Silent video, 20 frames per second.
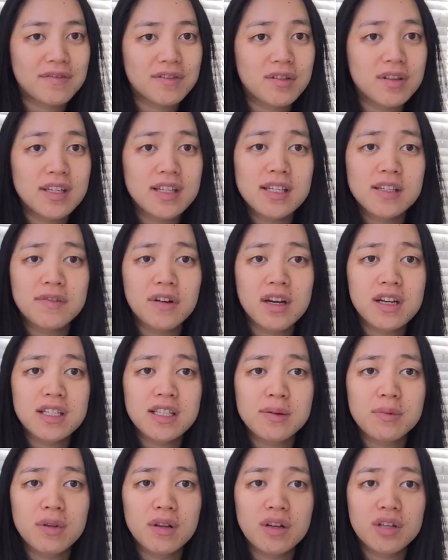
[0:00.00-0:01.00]
So this is very
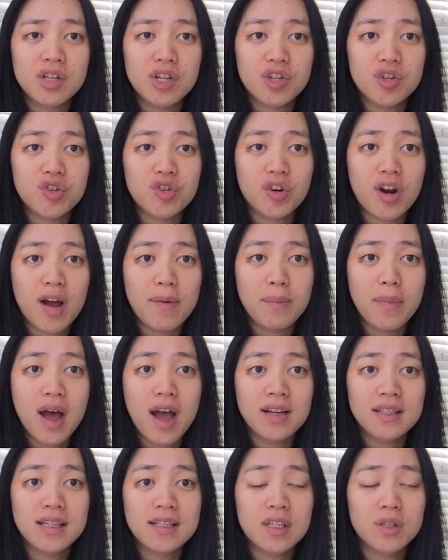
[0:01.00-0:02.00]
similar to
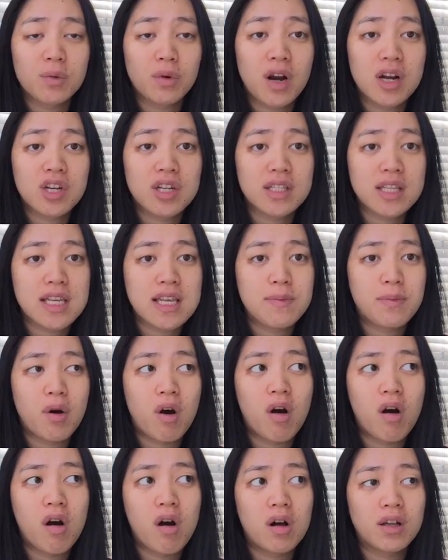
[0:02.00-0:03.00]
Dropbox. This is where I just keep
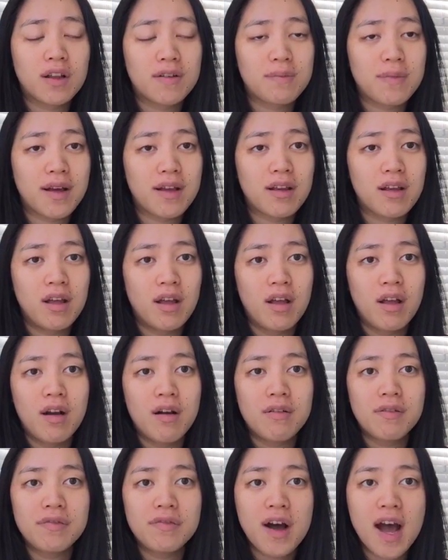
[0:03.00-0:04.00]
all of my
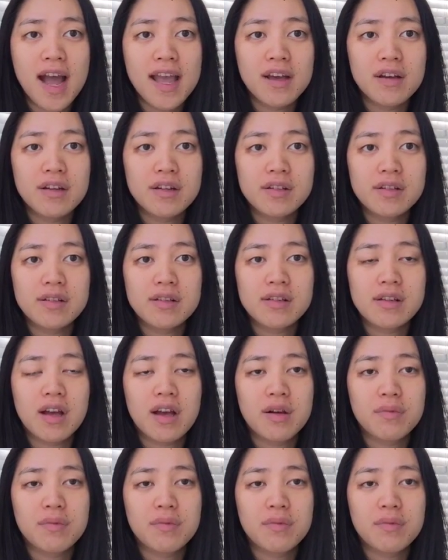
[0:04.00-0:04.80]
files.